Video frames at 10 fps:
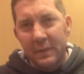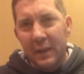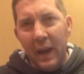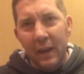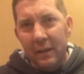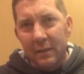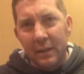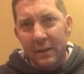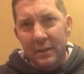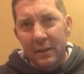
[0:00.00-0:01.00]

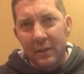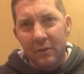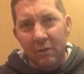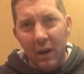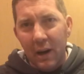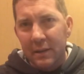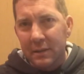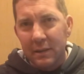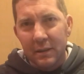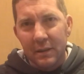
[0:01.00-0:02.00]
dankness and
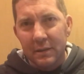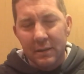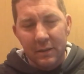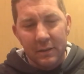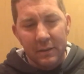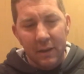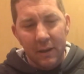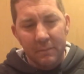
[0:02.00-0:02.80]
grassiness and